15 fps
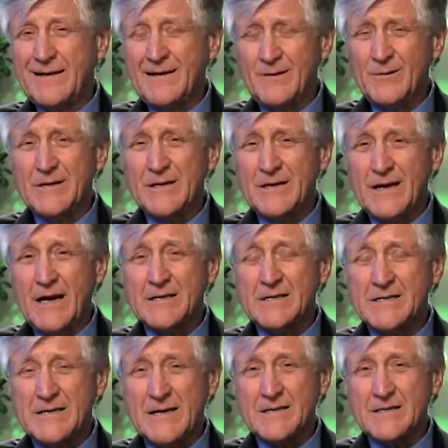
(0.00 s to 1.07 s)
here in the United
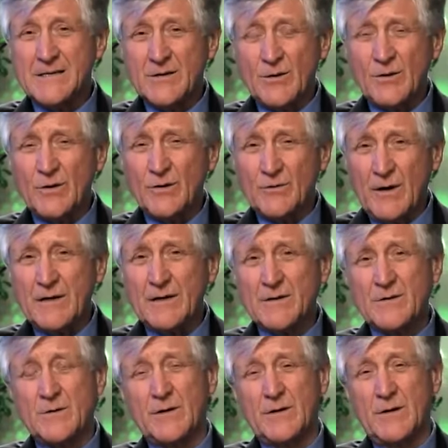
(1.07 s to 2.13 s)
States, the Nuclear
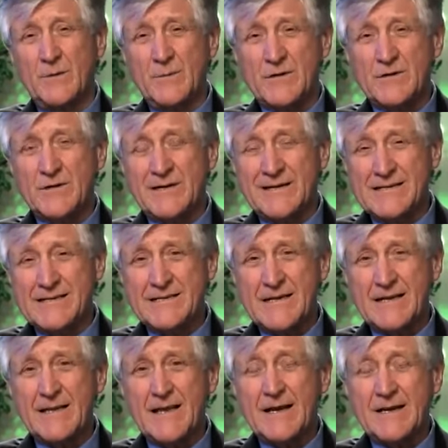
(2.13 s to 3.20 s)
Regulatory Commission has
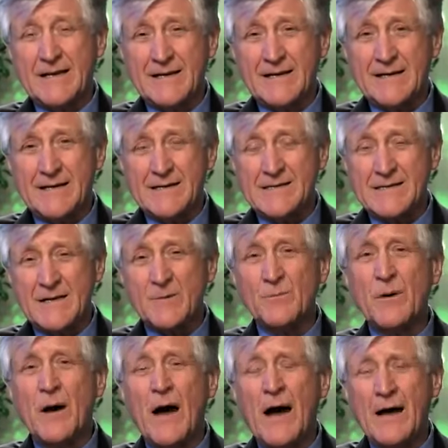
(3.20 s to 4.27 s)
said that it is
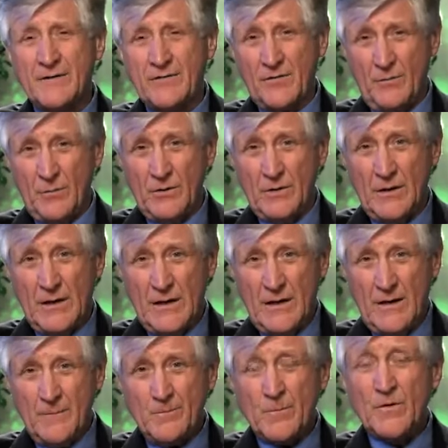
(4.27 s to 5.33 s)
impossible
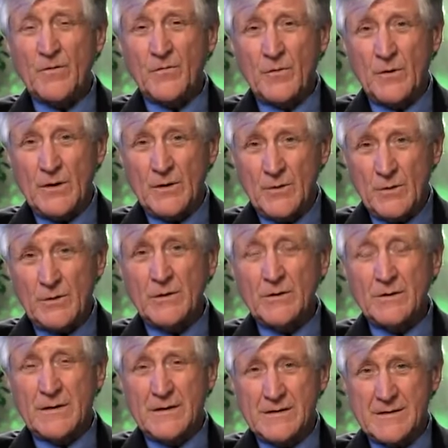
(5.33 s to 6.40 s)
for a
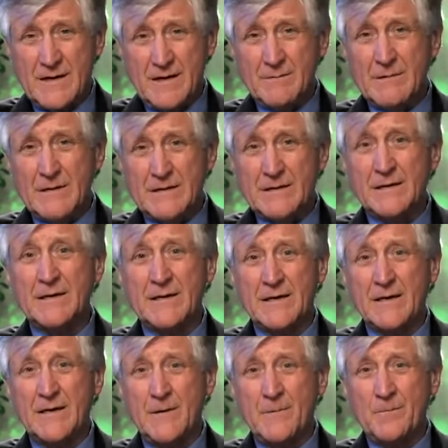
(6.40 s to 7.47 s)
nuclear containment to
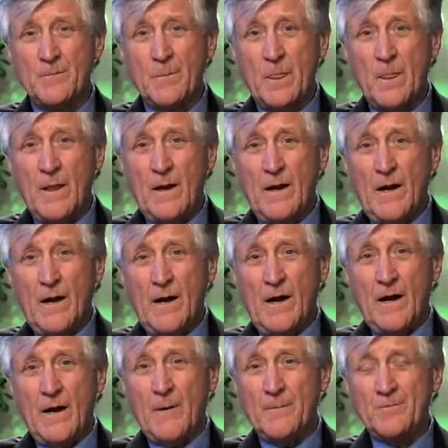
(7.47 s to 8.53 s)
leak.
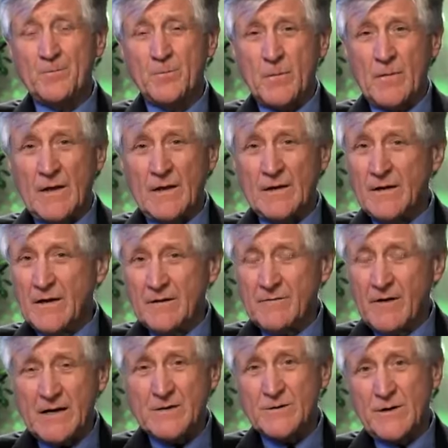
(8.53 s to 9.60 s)
In the
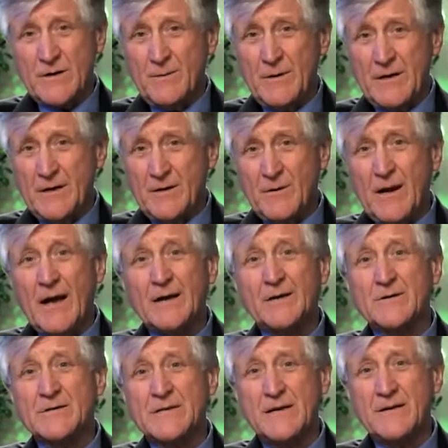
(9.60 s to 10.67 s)
Advisory Committee on
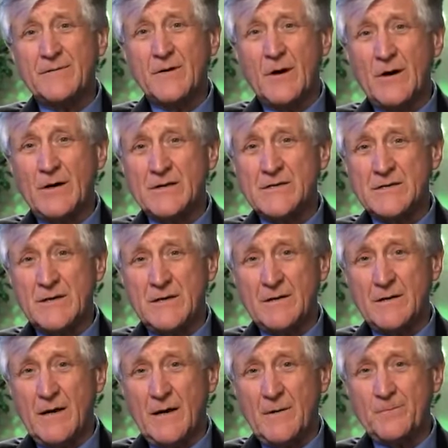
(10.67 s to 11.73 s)
Reactor Safeguards
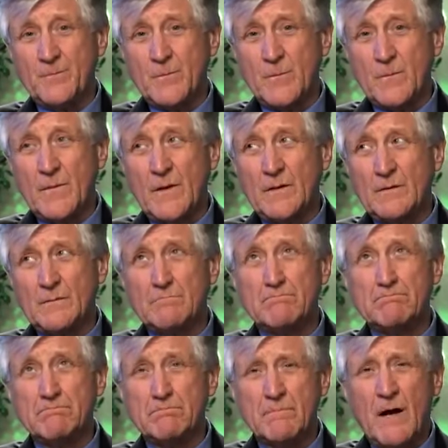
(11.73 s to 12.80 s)

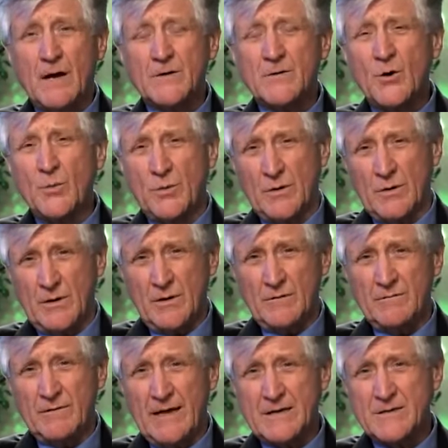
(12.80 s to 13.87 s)
in October
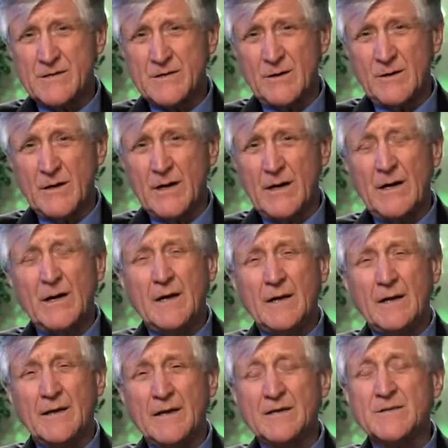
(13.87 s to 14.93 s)
of last year,
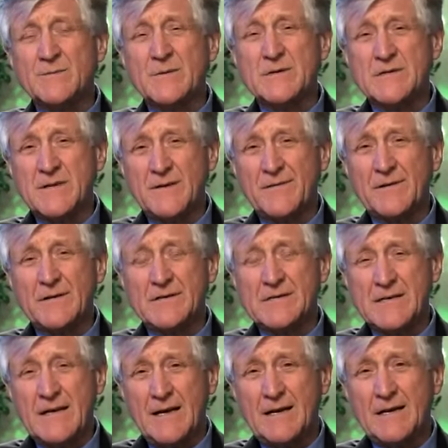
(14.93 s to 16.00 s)
they specifically
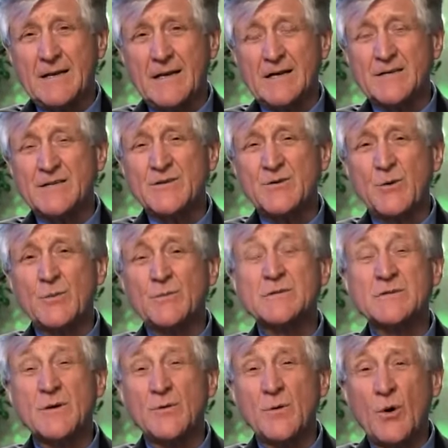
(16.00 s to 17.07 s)
stated they assume
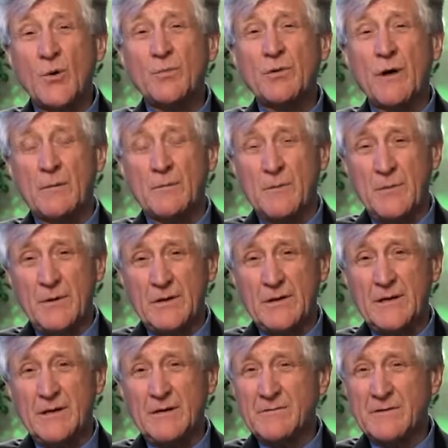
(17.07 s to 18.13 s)
0
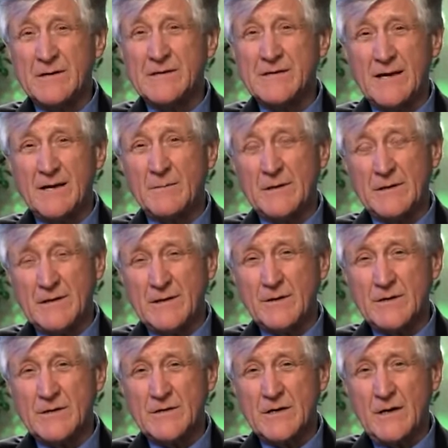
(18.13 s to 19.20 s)
probability of containment
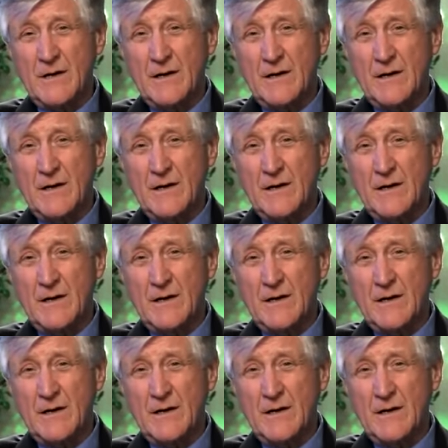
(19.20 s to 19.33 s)
leakage.